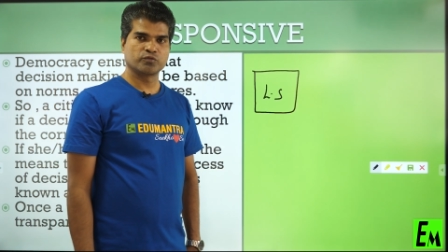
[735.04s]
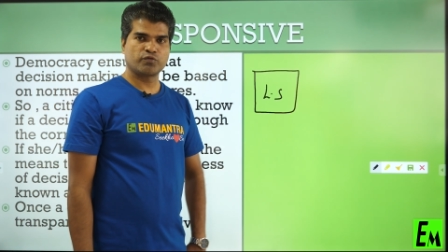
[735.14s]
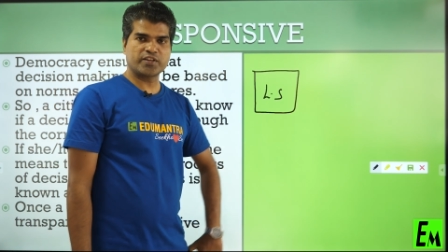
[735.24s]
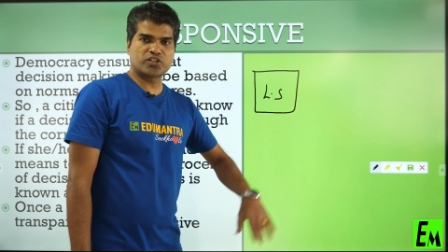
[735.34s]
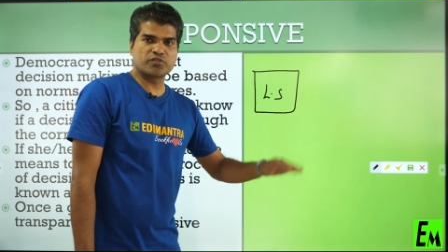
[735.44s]

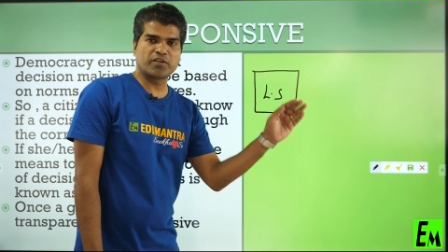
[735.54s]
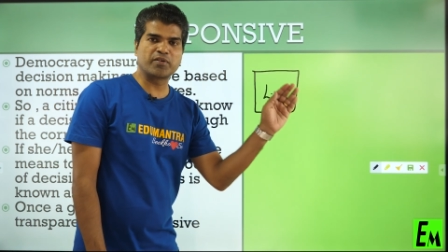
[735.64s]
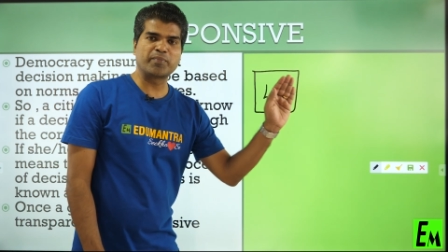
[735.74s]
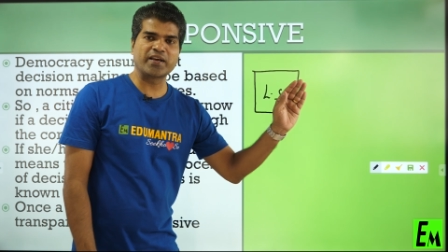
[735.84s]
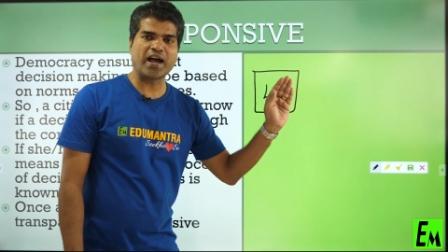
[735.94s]
First, we
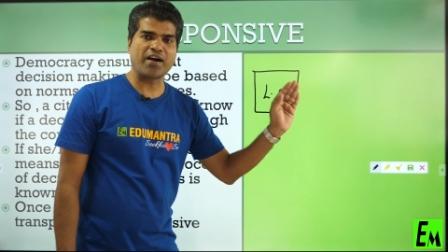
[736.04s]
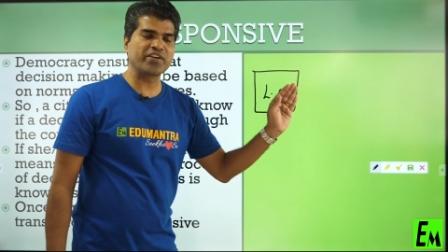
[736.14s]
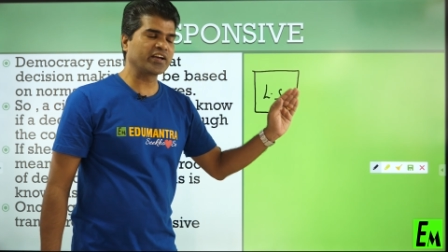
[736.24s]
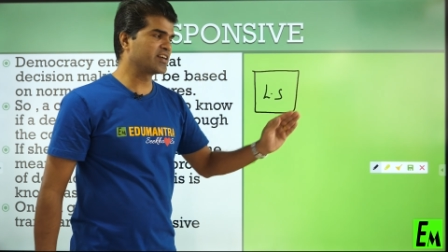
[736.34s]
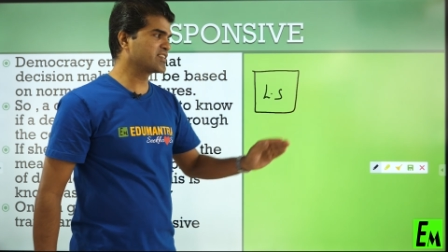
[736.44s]
will be
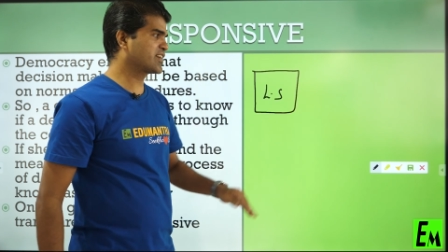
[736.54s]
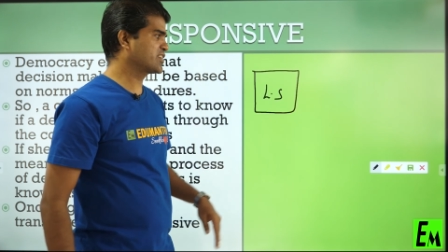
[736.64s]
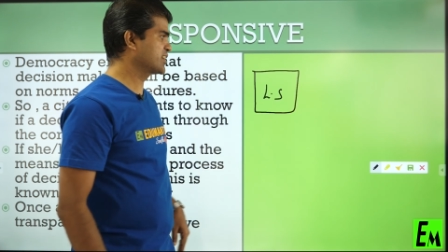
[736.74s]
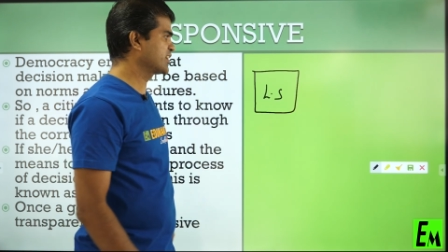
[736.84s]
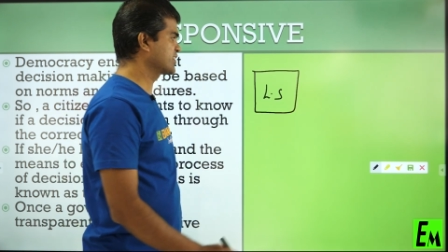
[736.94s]
having a
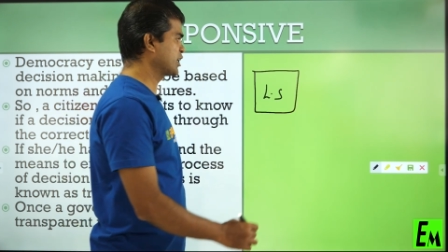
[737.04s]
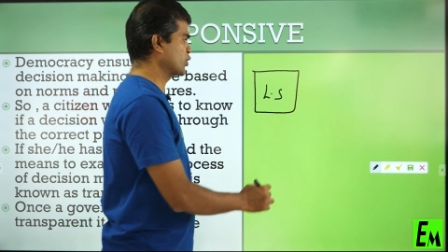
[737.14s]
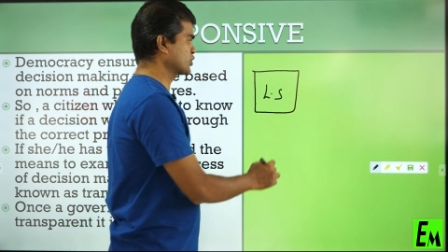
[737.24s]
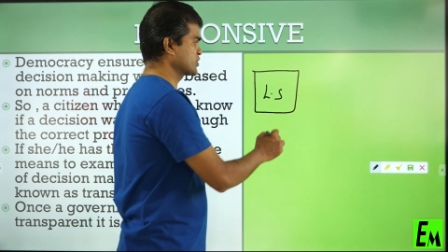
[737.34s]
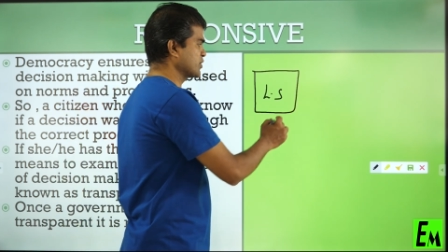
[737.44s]
discussion in the
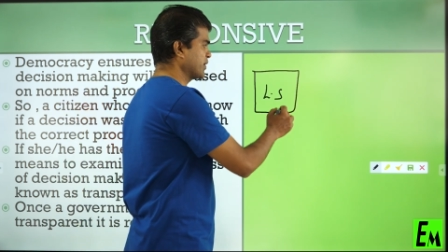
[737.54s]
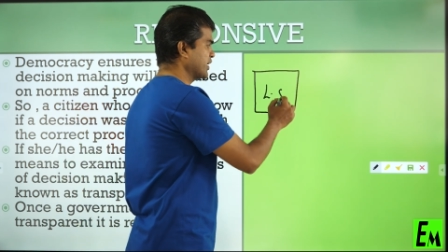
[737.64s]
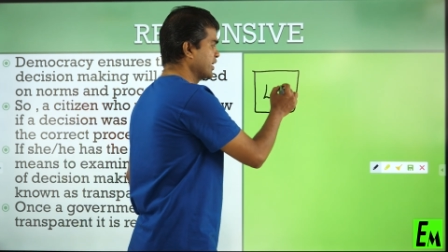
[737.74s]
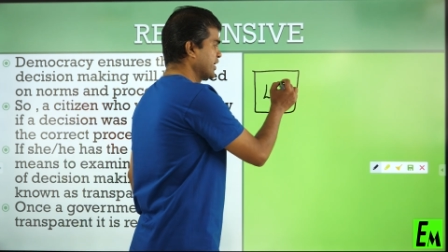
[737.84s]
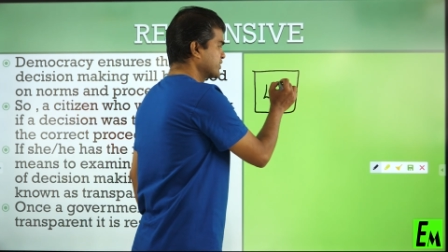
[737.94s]
Lok
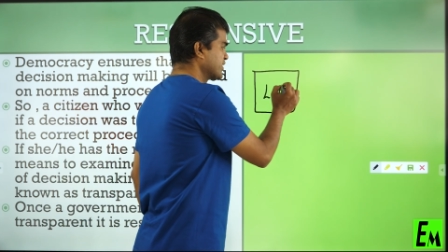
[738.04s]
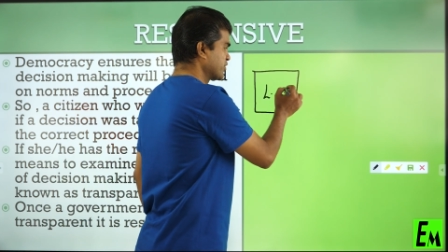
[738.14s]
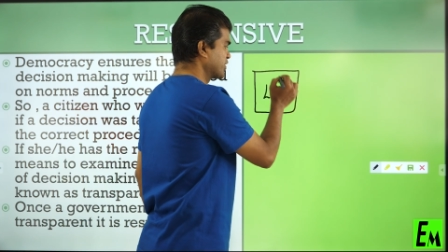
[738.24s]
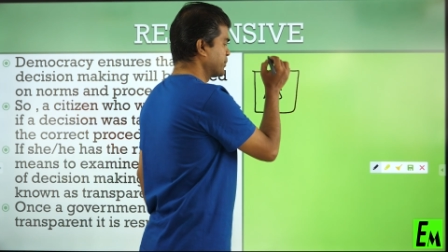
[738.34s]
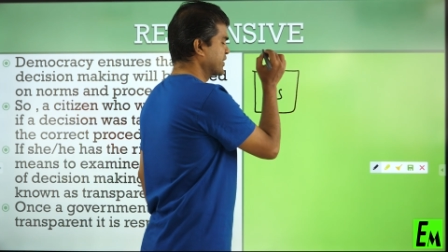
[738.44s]
Sabha.
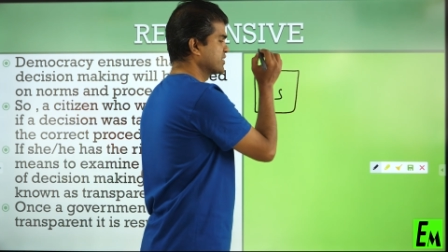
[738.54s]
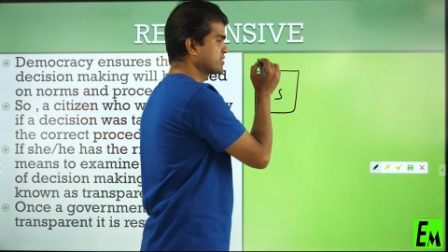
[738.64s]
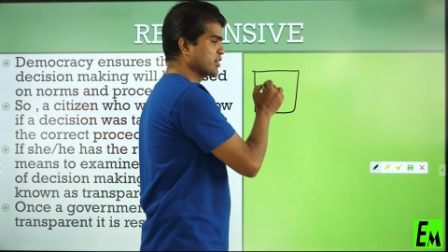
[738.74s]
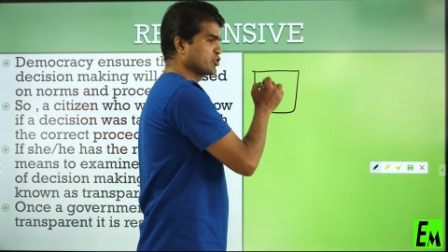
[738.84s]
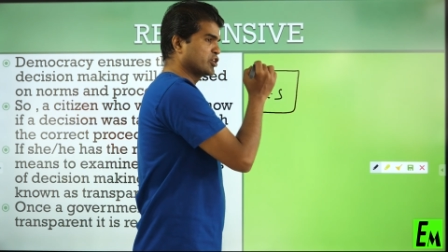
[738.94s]
There will be
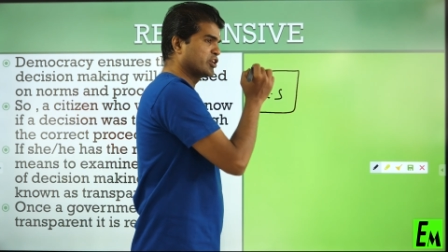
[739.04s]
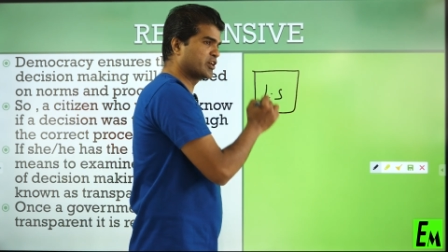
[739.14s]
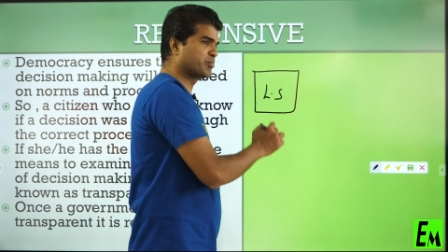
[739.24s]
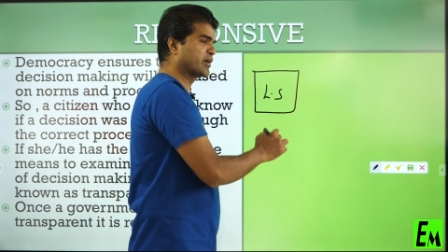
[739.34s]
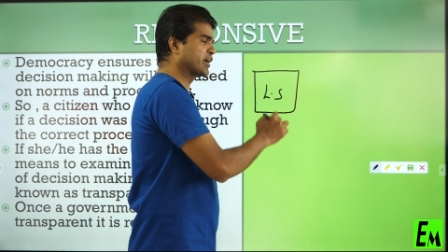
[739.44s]
discussion,
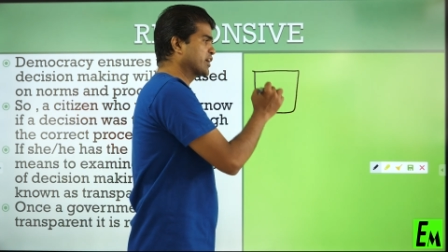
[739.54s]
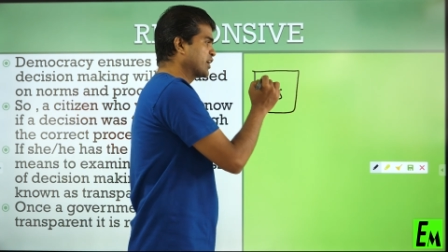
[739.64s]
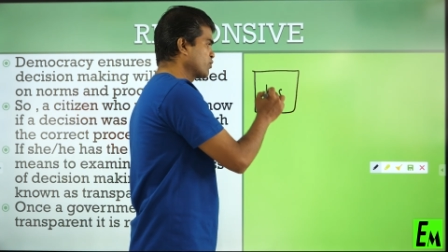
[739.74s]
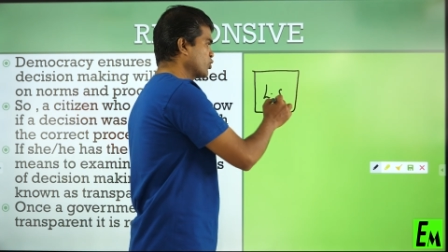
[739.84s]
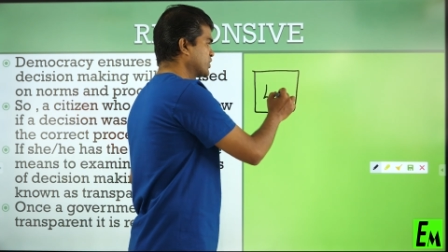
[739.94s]
debate
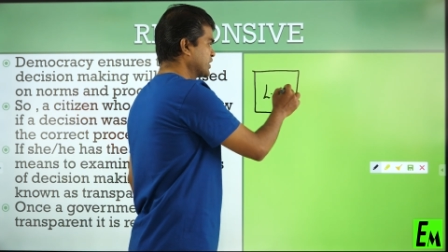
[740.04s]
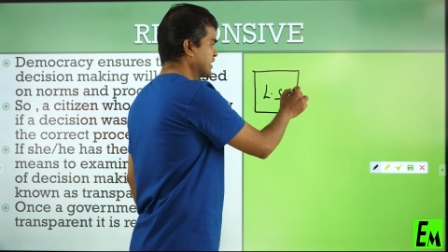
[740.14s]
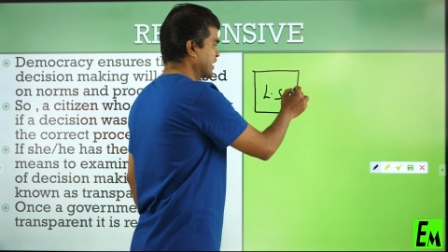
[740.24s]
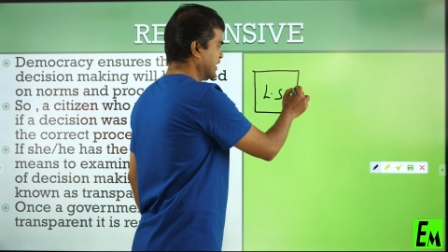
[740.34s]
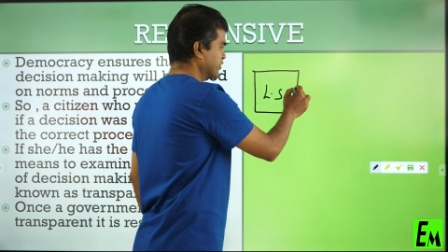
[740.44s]
and
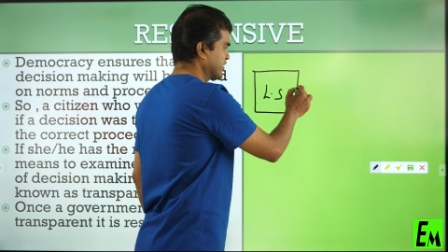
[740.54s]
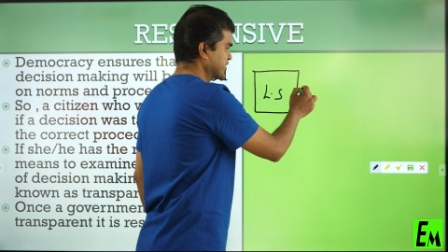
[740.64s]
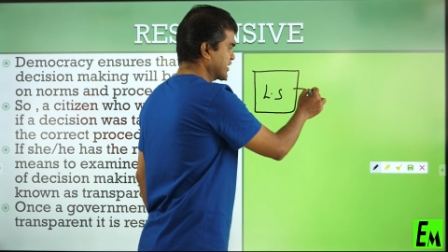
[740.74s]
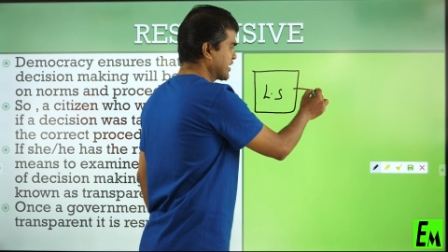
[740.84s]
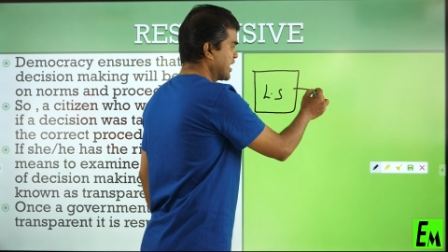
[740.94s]
voting and
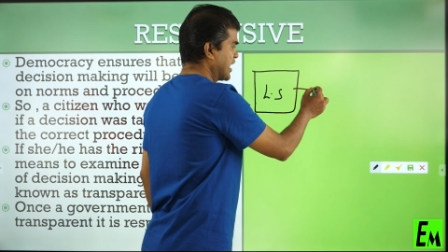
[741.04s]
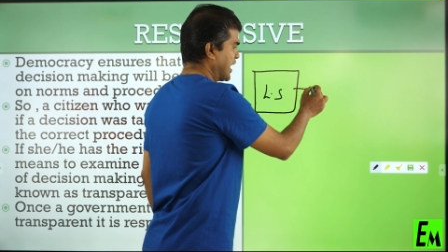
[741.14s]
everything.